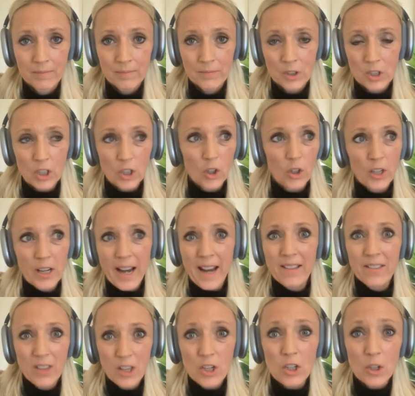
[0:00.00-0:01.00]
to
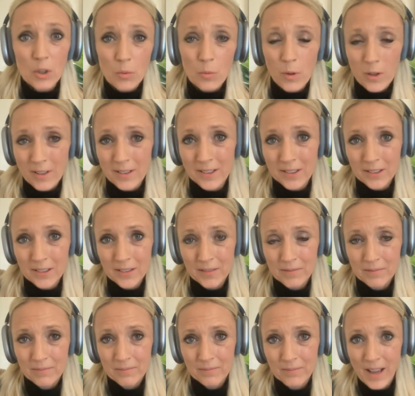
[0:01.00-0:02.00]
create the new world.
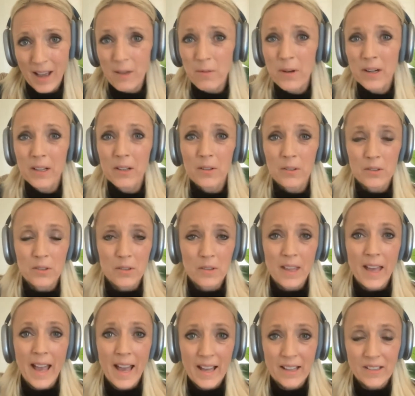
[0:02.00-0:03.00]
I want to go do
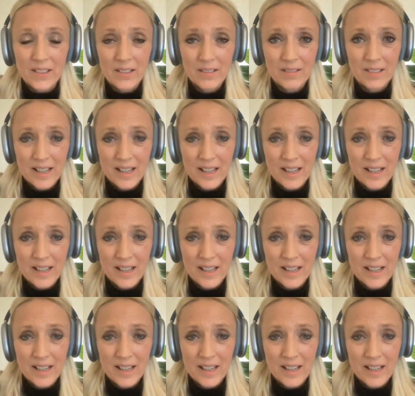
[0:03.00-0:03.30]
that